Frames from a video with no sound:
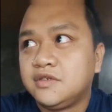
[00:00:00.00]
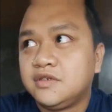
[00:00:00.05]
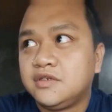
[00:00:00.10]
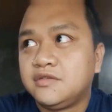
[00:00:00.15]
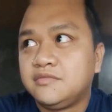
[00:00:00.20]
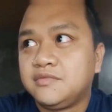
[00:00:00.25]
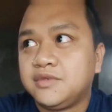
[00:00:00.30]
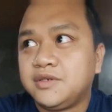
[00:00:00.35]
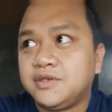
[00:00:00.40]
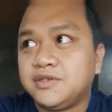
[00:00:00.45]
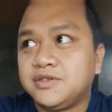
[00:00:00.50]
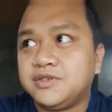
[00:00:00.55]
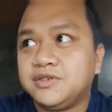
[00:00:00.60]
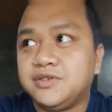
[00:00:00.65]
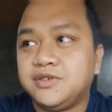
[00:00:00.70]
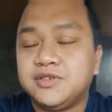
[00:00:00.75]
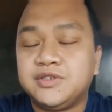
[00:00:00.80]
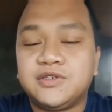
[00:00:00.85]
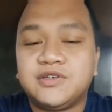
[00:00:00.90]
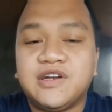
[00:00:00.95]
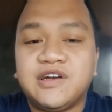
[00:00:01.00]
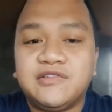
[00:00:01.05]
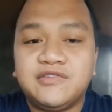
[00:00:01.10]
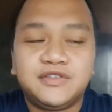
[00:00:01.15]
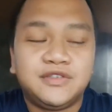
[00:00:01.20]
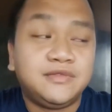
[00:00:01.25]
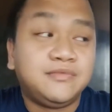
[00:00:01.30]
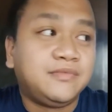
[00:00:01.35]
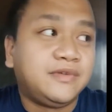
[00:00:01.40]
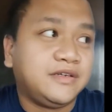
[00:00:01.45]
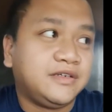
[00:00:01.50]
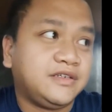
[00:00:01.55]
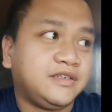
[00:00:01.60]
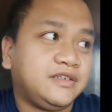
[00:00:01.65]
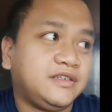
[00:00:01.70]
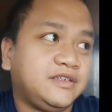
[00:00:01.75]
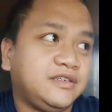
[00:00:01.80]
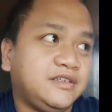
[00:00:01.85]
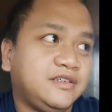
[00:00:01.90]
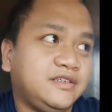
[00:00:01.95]
because you're surrounded
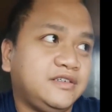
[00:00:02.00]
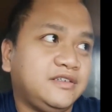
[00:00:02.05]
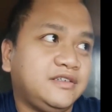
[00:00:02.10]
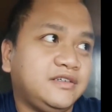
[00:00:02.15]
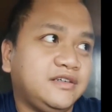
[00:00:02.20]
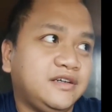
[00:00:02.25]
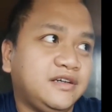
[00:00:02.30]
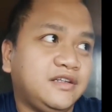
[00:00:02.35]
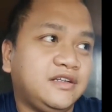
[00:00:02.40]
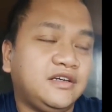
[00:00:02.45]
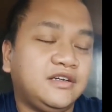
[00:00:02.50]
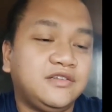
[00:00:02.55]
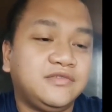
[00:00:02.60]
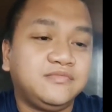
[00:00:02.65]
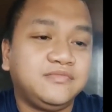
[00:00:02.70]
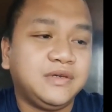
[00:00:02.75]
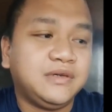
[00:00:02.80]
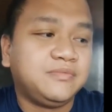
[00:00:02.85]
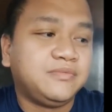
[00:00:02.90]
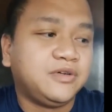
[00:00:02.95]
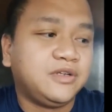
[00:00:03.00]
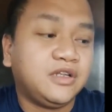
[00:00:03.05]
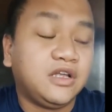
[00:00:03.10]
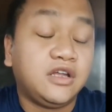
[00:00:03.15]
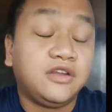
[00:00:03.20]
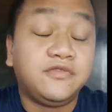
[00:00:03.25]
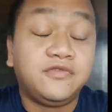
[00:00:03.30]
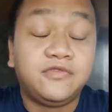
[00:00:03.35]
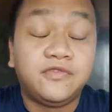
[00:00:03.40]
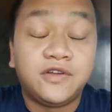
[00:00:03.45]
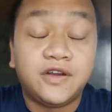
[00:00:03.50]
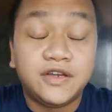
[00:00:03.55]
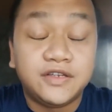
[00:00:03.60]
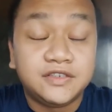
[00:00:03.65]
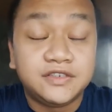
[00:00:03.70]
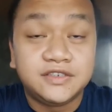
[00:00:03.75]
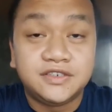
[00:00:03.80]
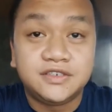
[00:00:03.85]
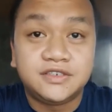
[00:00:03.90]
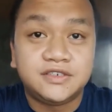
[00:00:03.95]
by a lot of people, a lot of
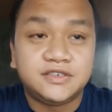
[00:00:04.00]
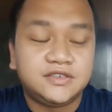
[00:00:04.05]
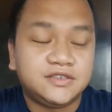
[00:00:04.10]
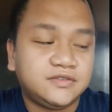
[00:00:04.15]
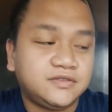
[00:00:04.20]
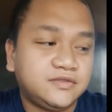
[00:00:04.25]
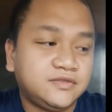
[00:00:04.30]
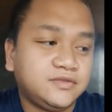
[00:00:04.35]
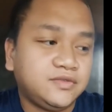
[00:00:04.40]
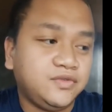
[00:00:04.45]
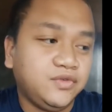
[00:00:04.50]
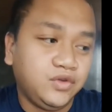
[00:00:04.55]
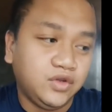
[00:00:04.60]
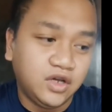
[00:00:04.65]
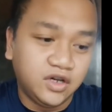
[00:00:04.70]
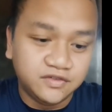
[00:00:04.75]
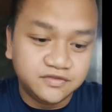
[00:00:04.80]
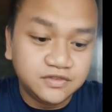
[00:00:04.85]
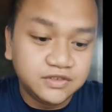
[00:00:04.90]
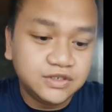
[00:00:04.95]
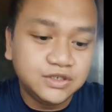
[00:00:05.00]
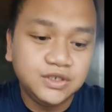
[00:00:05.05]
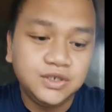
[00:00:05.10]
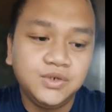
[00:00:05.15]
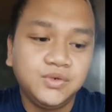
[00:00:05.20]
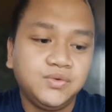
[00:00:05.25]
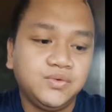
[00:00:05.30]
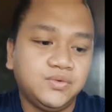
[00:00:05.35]
friends who loves you.